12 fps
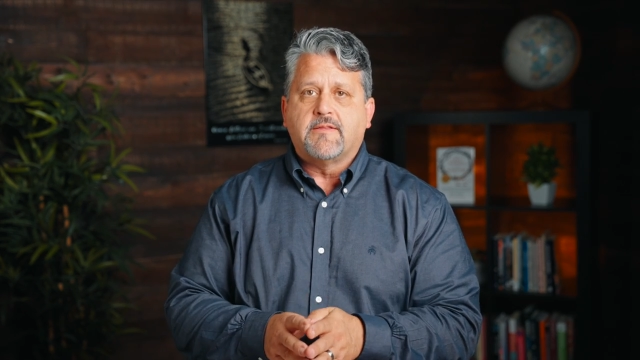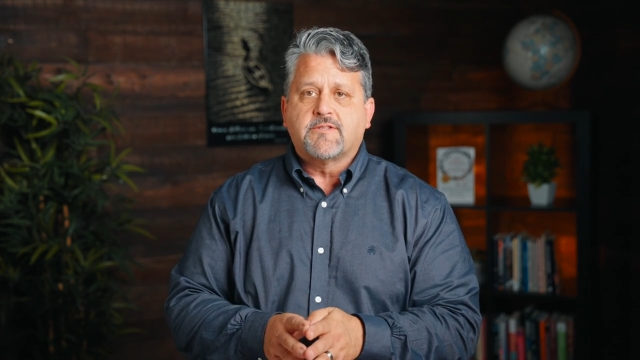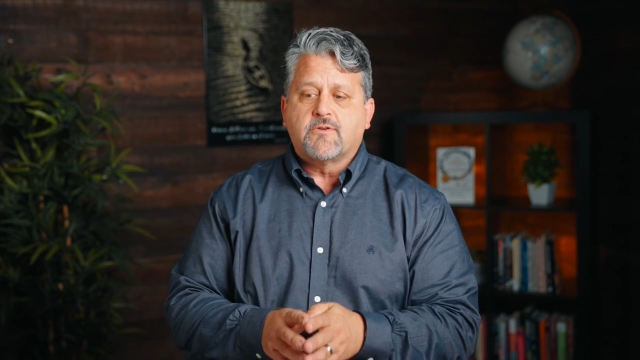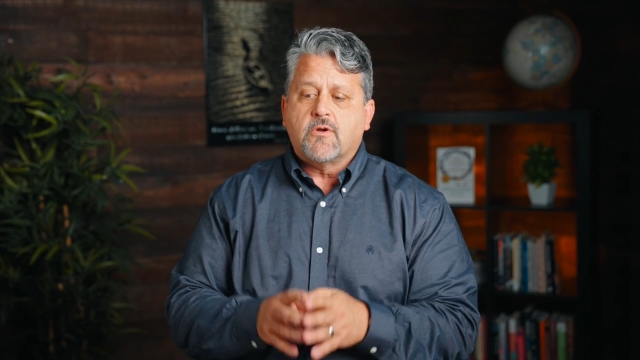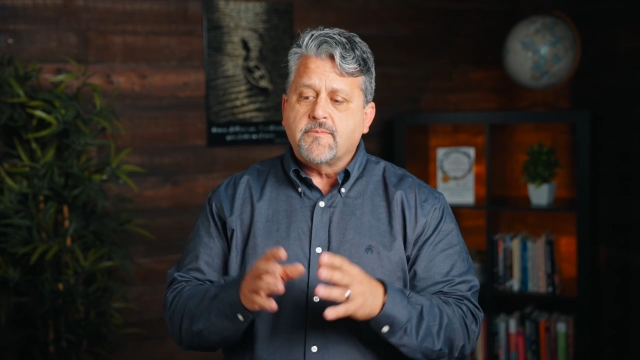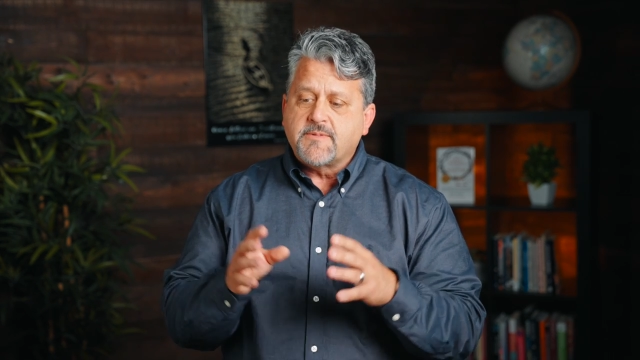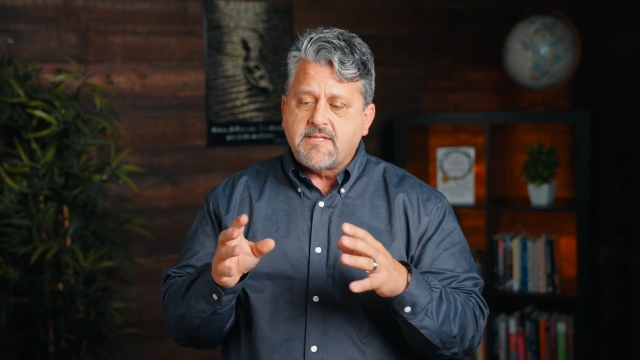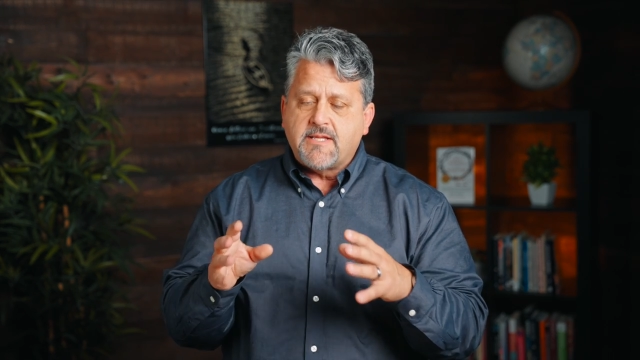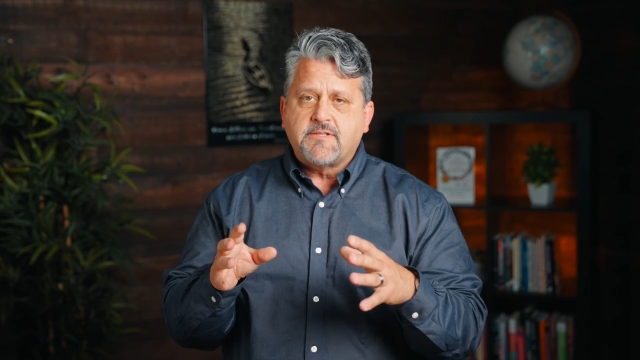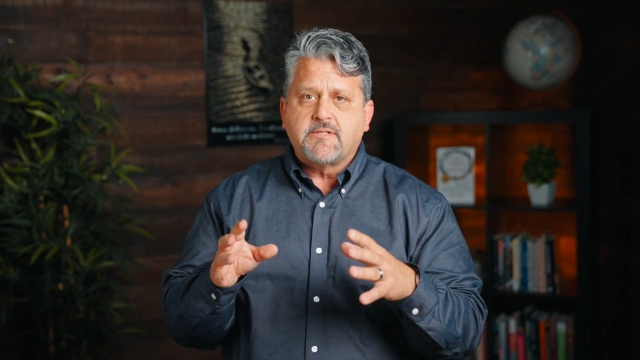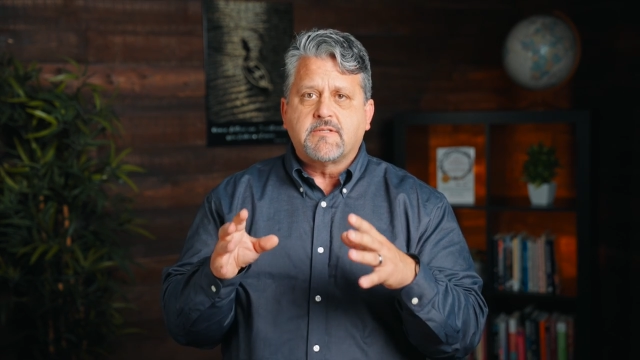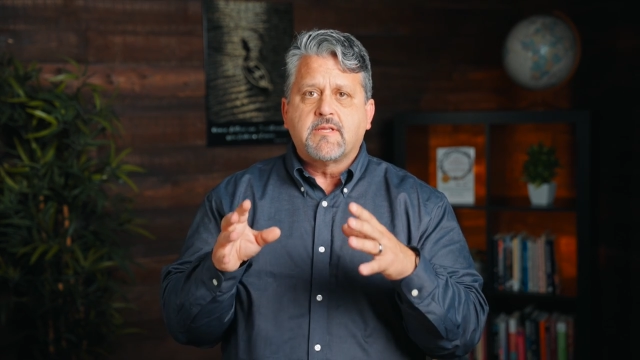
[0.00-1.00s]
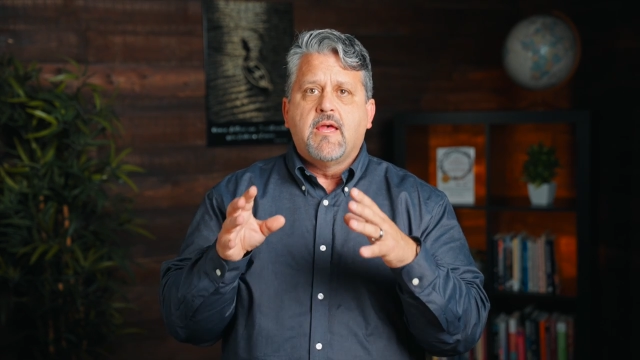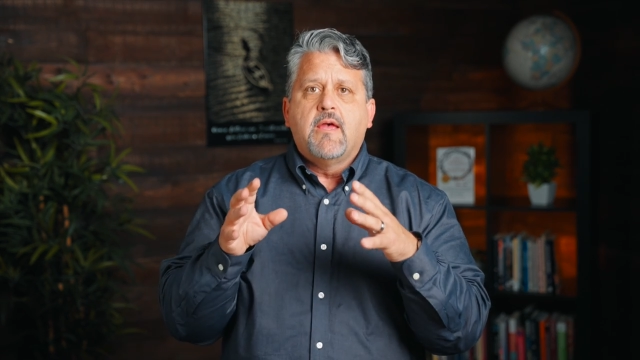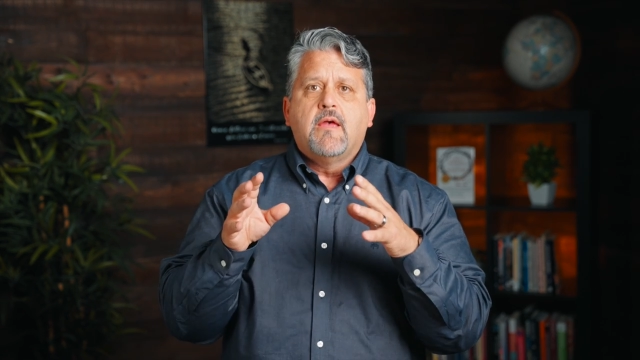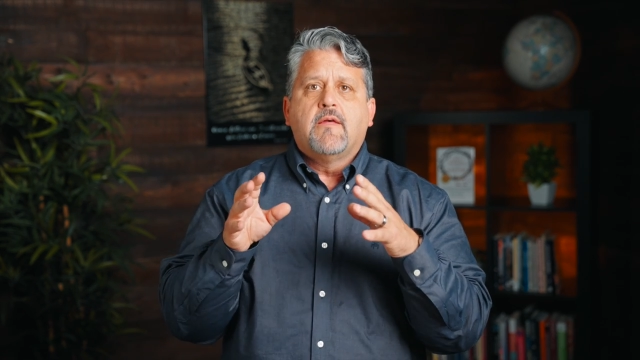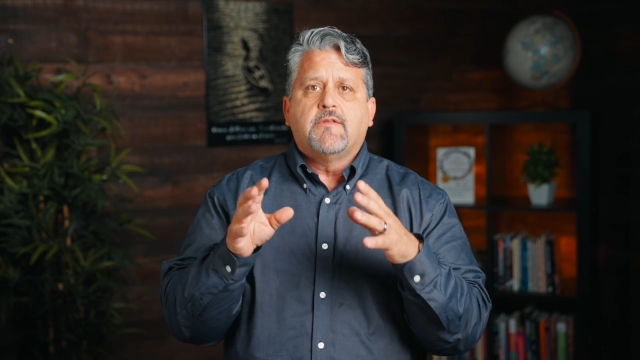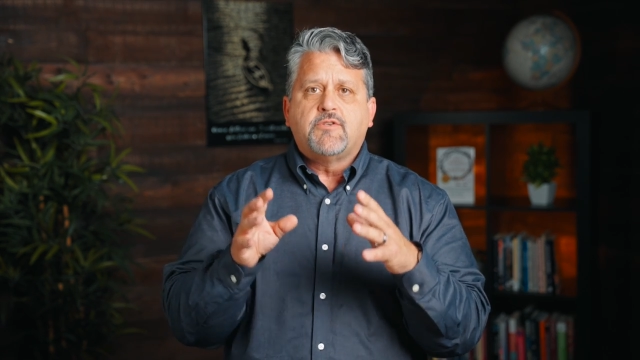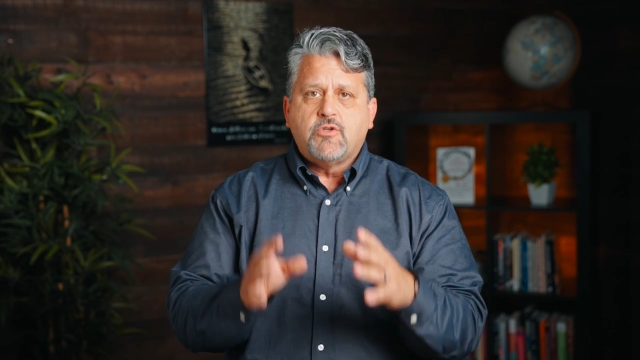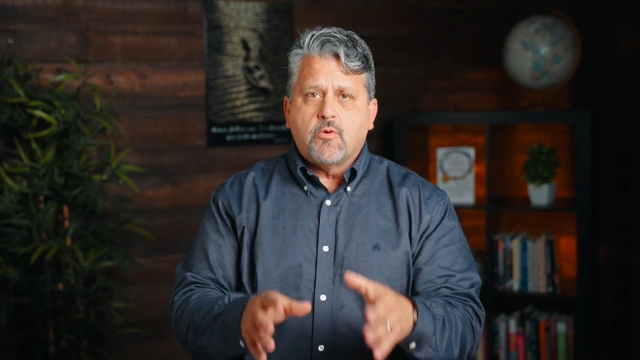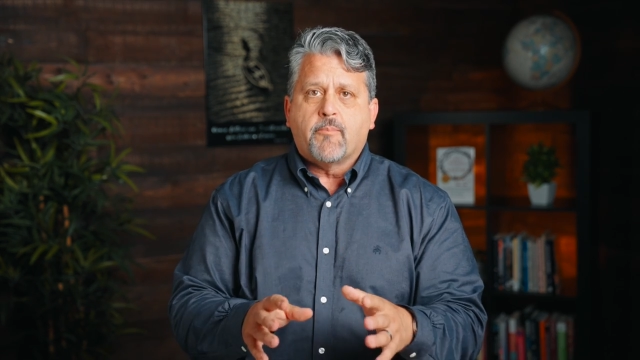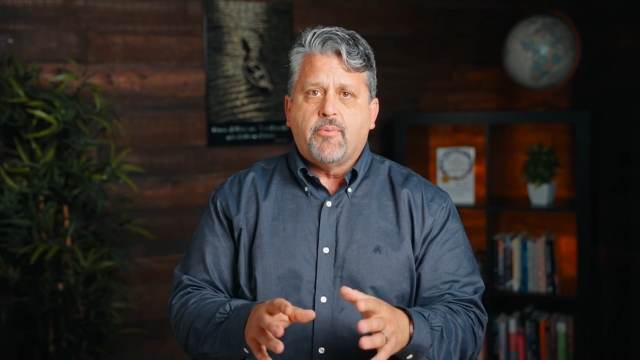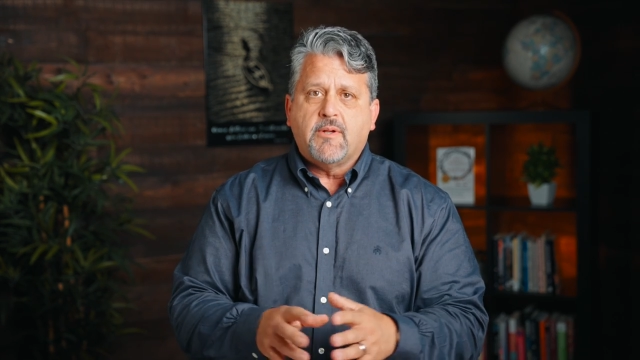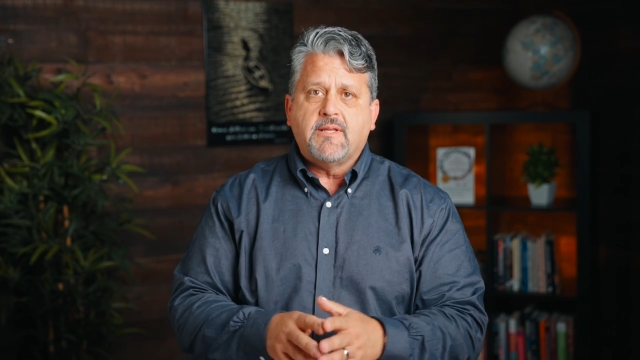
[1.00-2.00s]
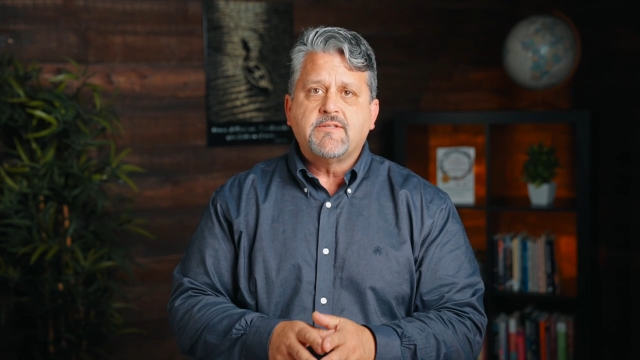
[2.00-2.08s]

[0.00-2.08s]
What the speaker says: The circumstances that you are put